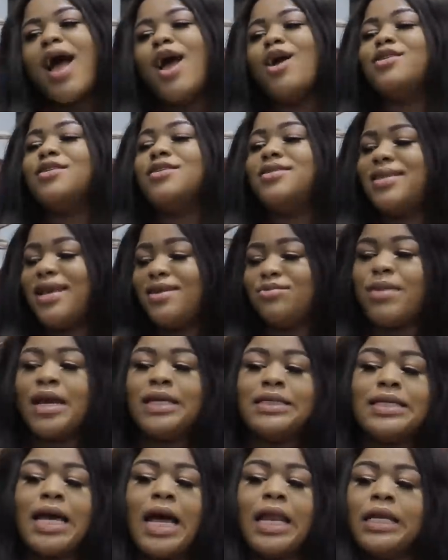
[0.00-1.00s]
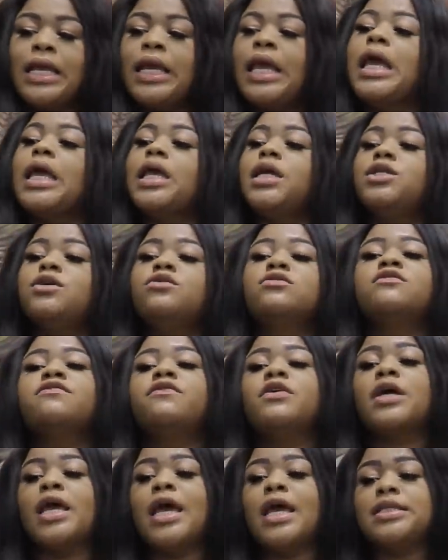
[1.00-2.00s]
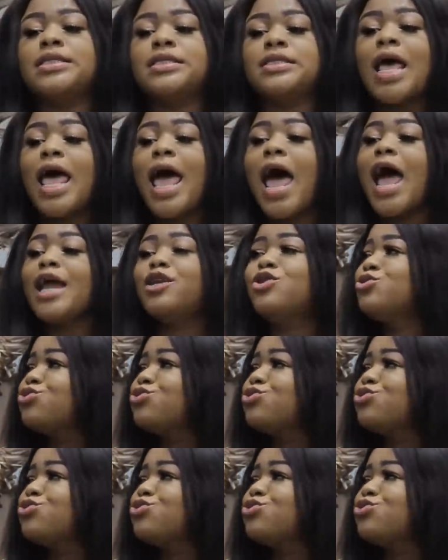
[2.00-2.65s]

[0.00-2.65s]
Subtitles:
I understand, my darling. Hey, don't forget, I